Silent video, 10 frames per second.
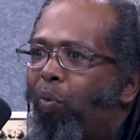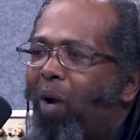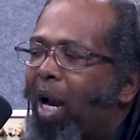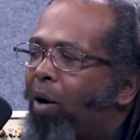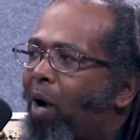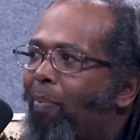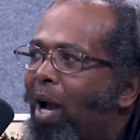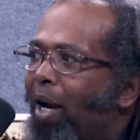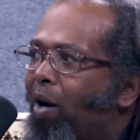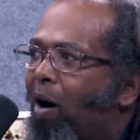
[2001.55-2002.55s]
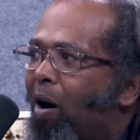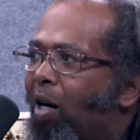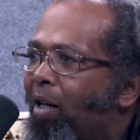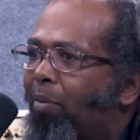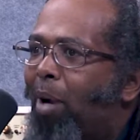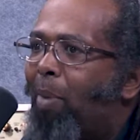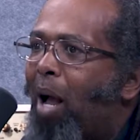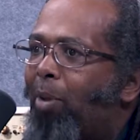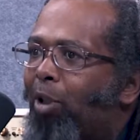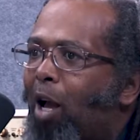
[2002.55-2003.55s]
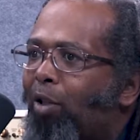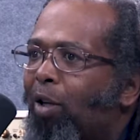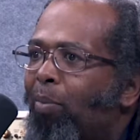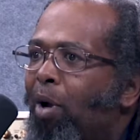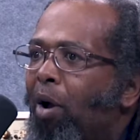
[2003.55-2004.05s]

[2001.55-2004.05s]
We got a great backyard, and my mom is awesome.